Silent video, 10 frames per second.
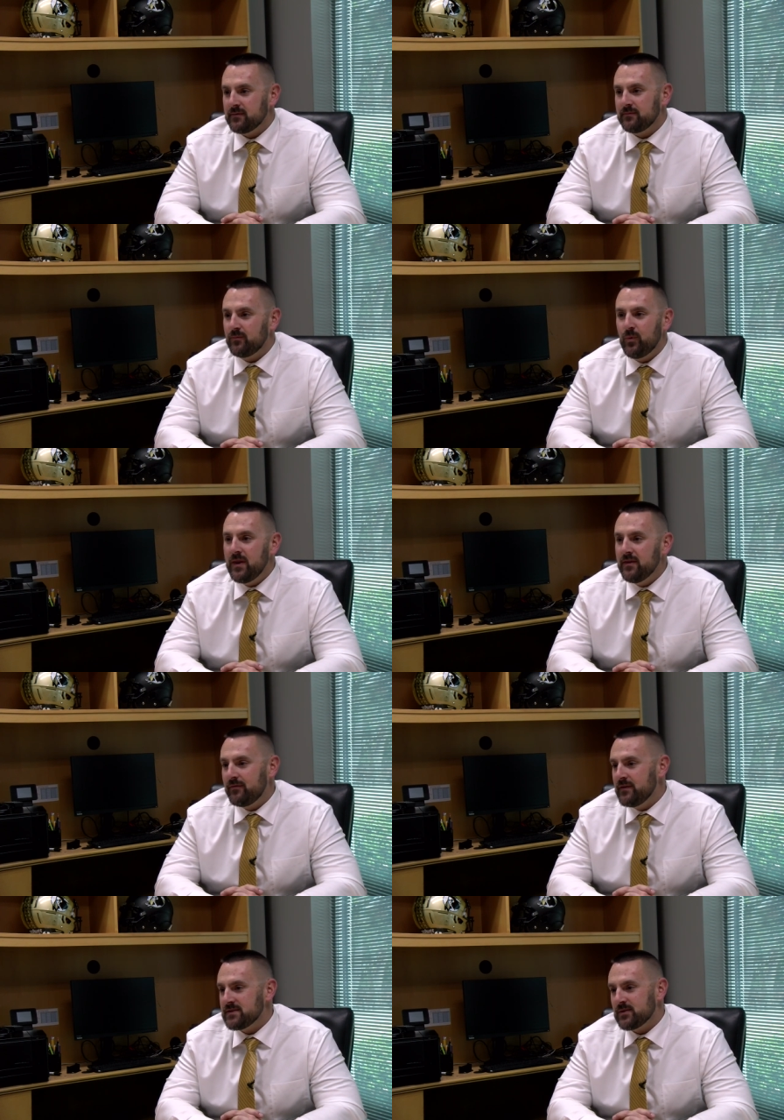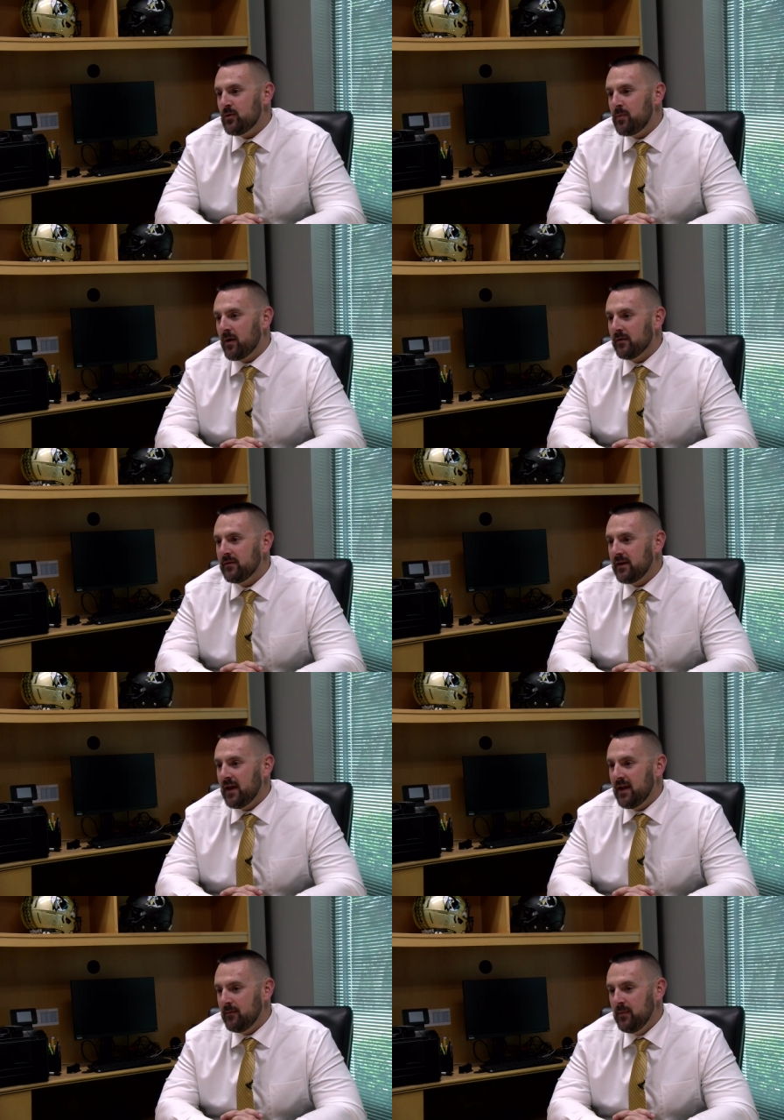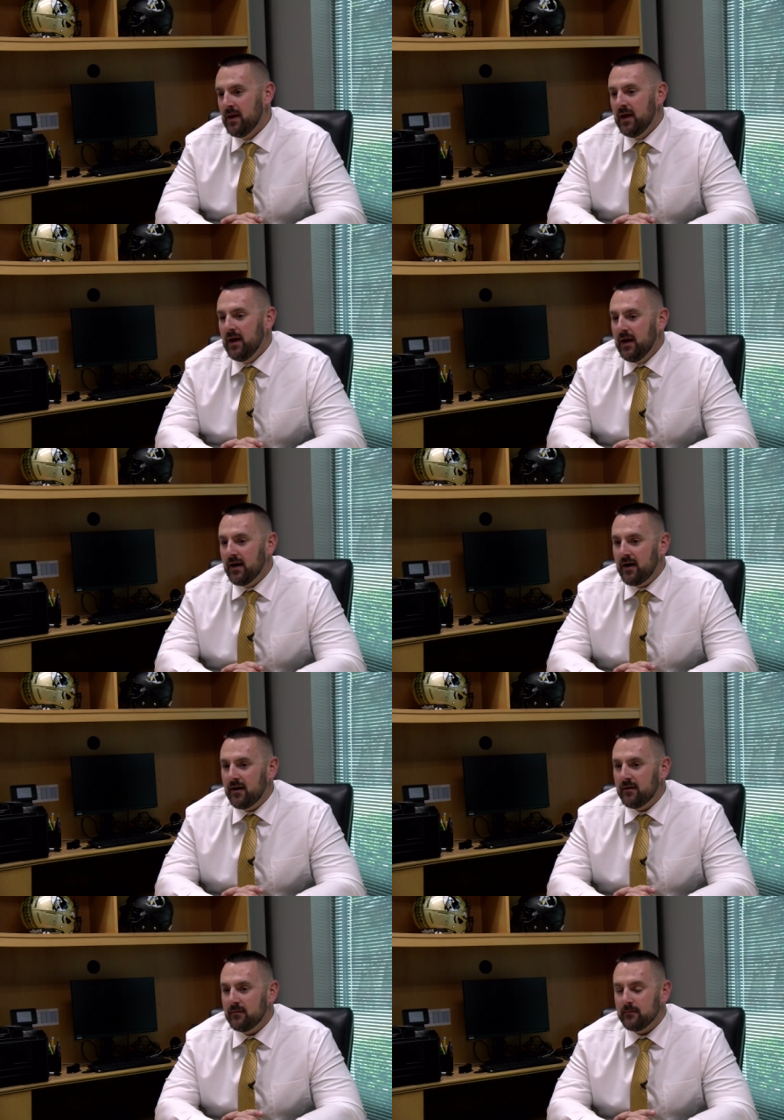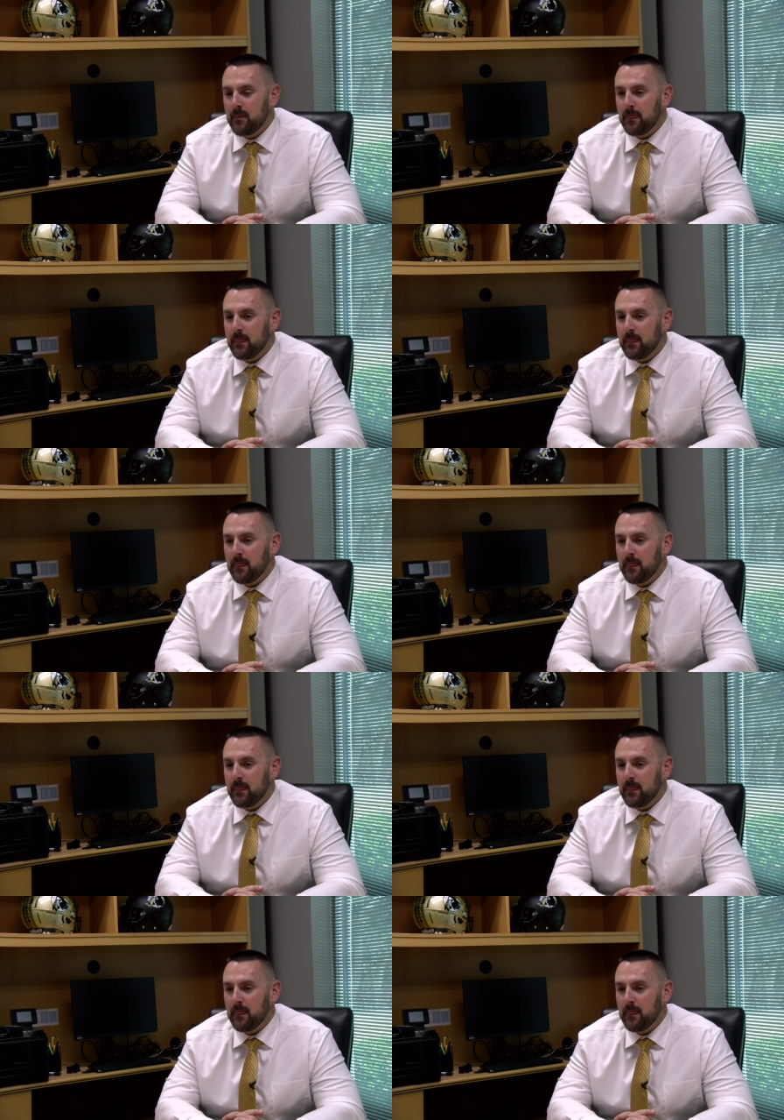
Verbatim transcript: to win the physical part of the game. Um,